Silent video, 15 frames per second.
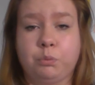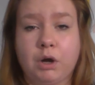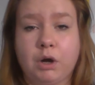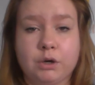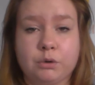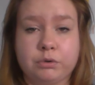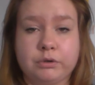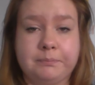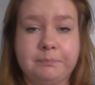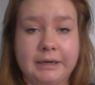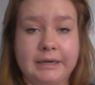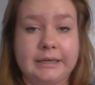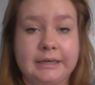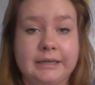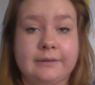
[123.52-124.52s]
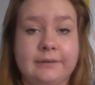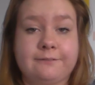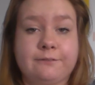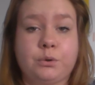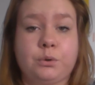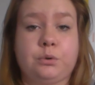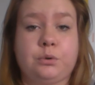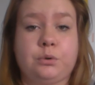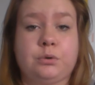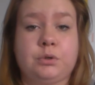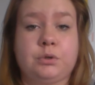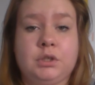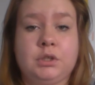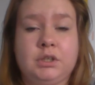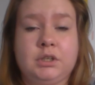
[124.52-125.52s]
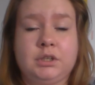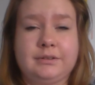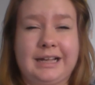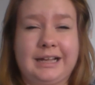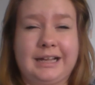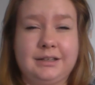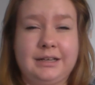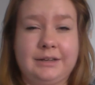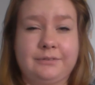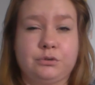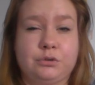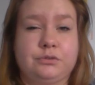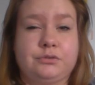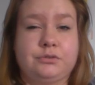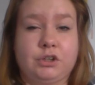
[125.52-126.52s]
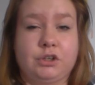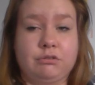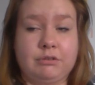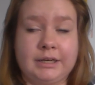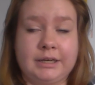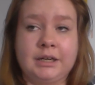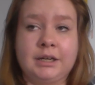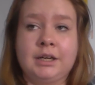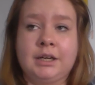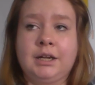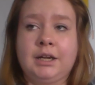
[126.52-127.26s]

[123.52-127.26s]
work would be for that level of degree.